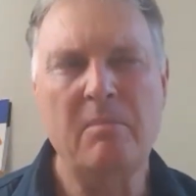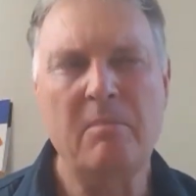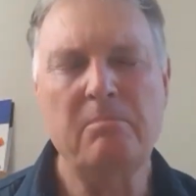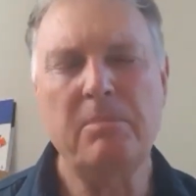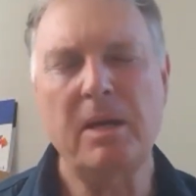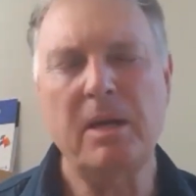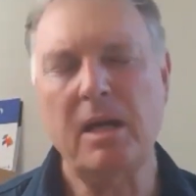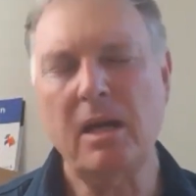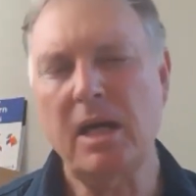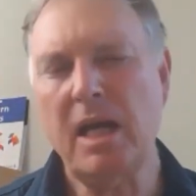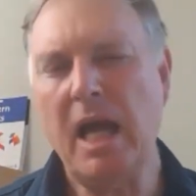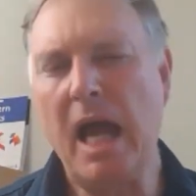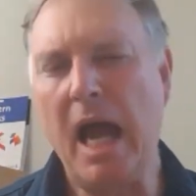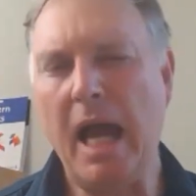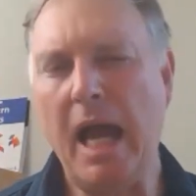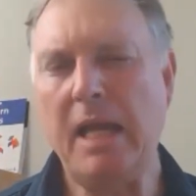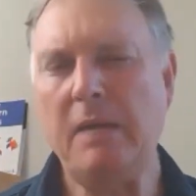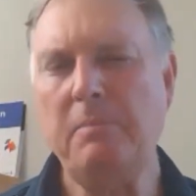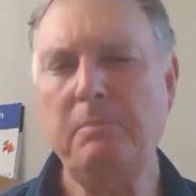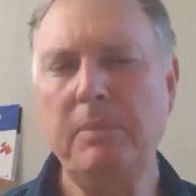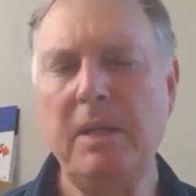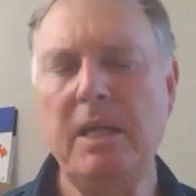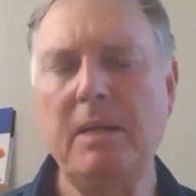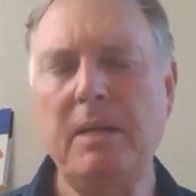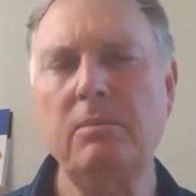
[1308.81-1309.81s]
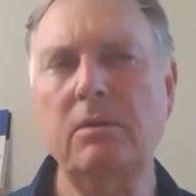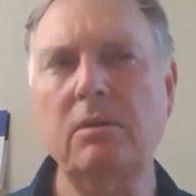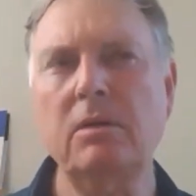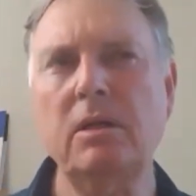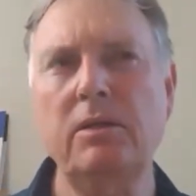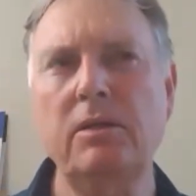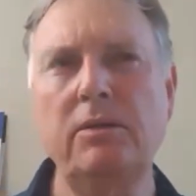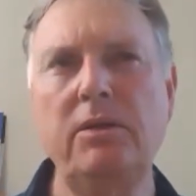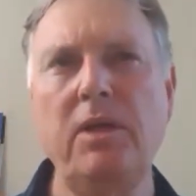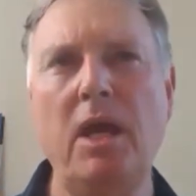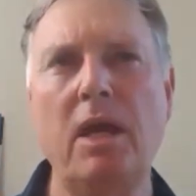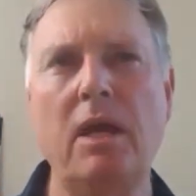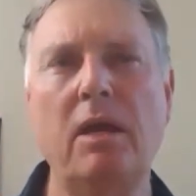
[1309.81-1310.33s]
But I'd hate people to
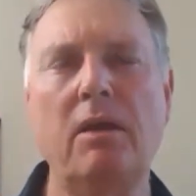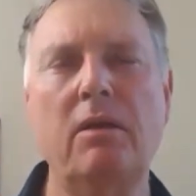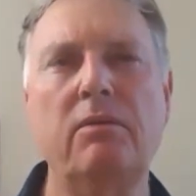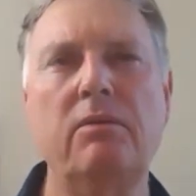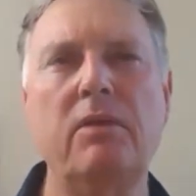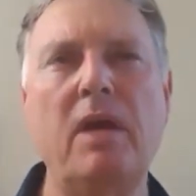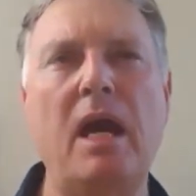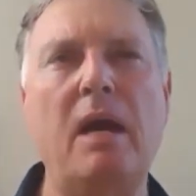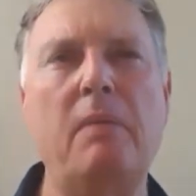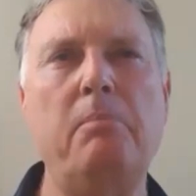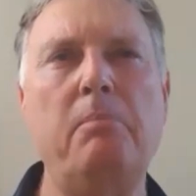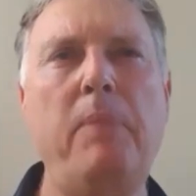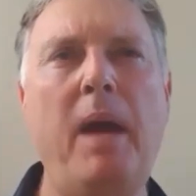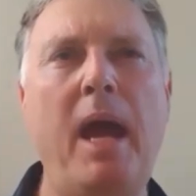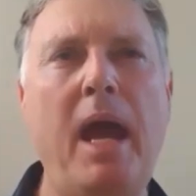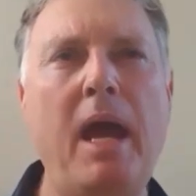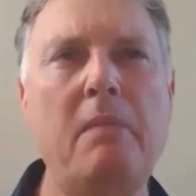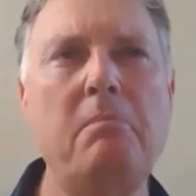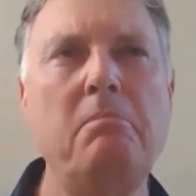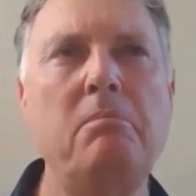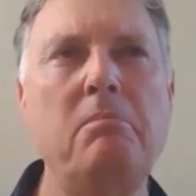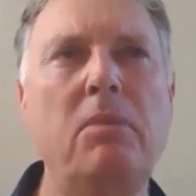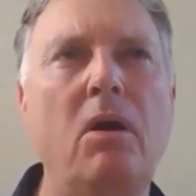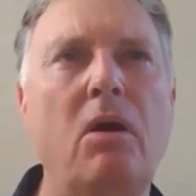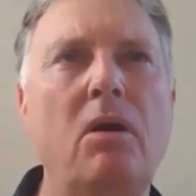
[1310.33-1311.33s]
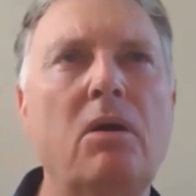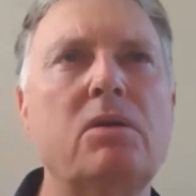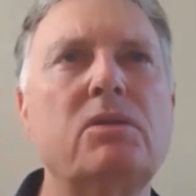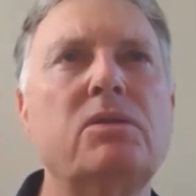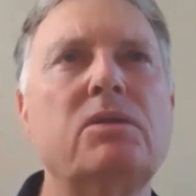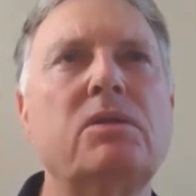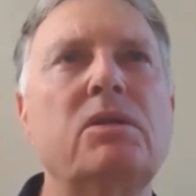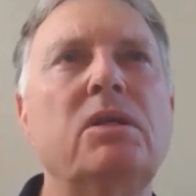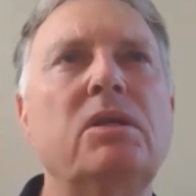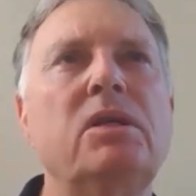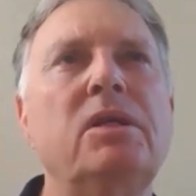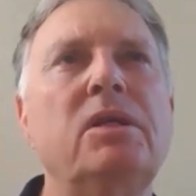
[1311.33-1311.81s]
think that pattern blocks